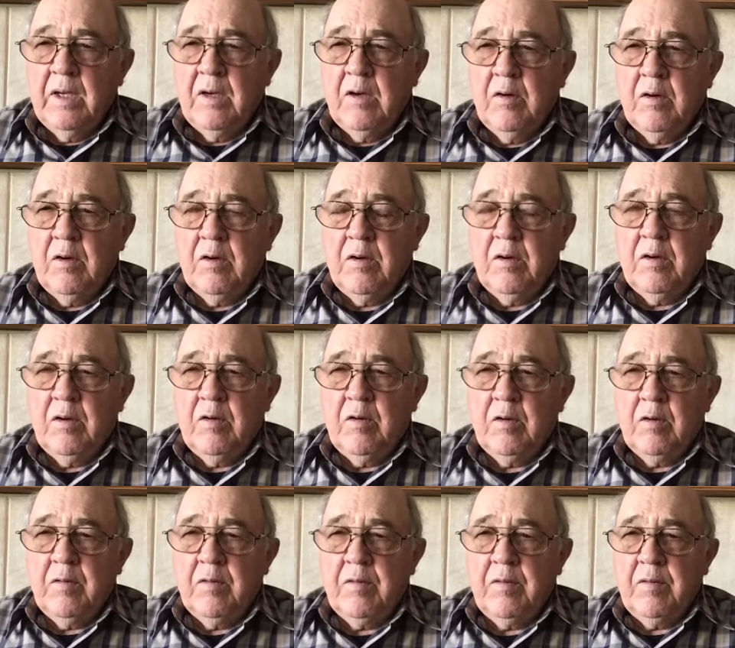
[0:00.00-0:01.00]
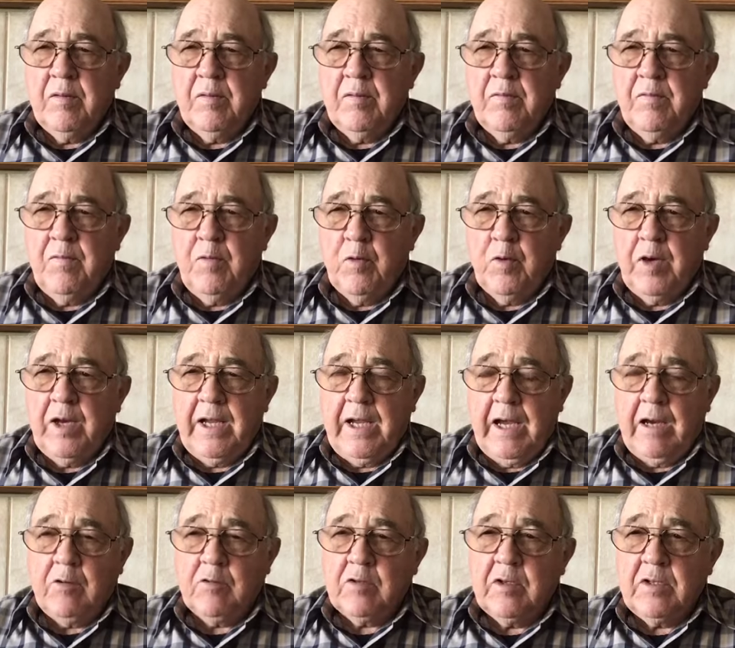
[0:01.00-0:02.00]
or 40
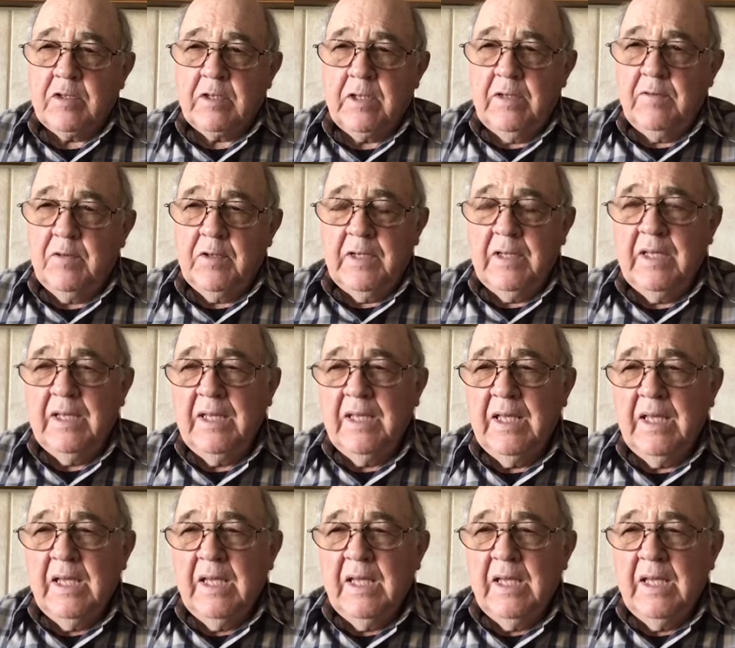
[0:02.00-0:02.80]
hours even,